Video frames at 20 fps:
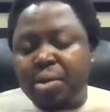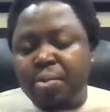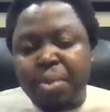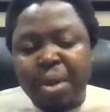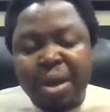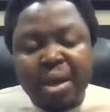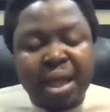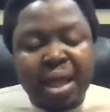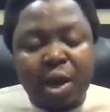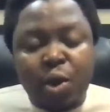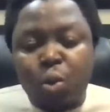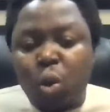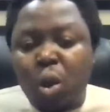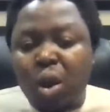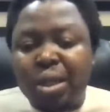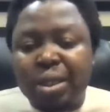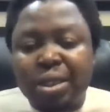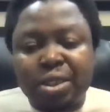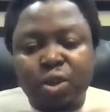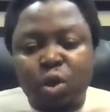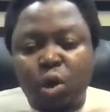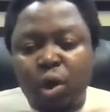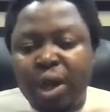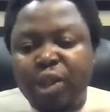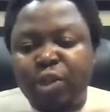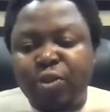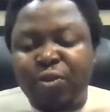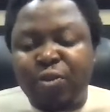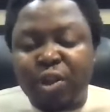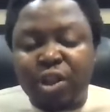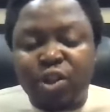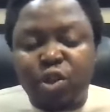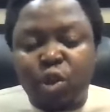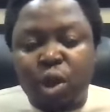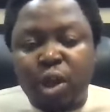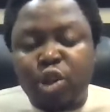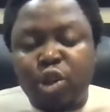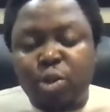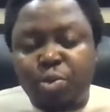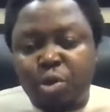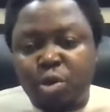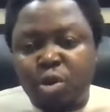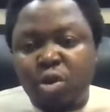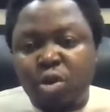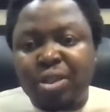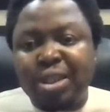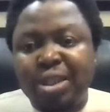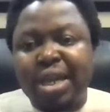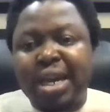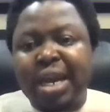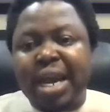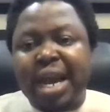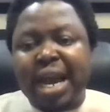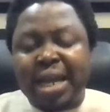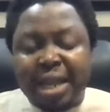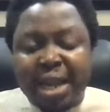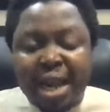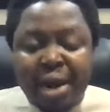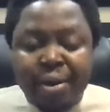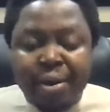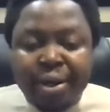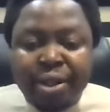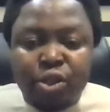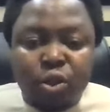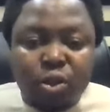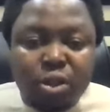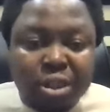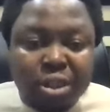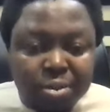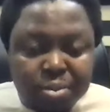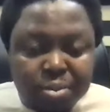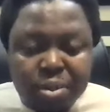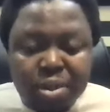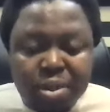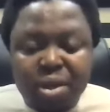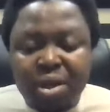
Pay that once, collect your vouchers, collect your products, and then arrange your team.